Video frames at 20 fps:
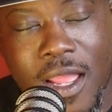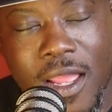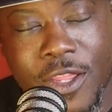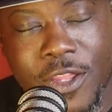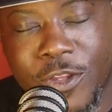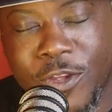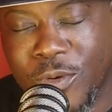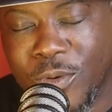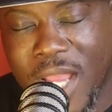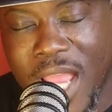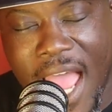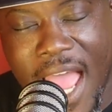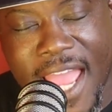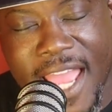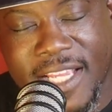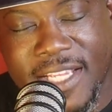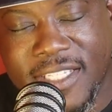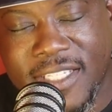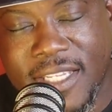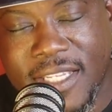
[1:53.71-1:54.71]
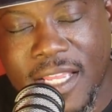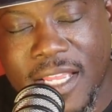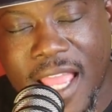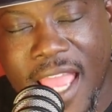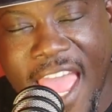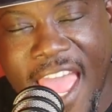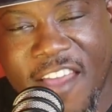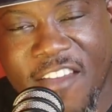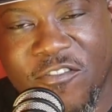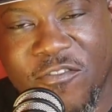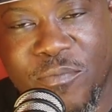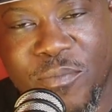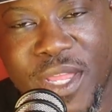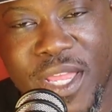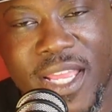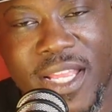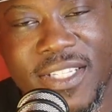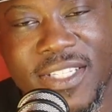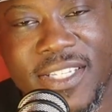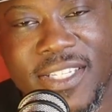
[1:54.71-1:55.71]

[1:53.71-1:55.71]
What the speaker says: you guys have been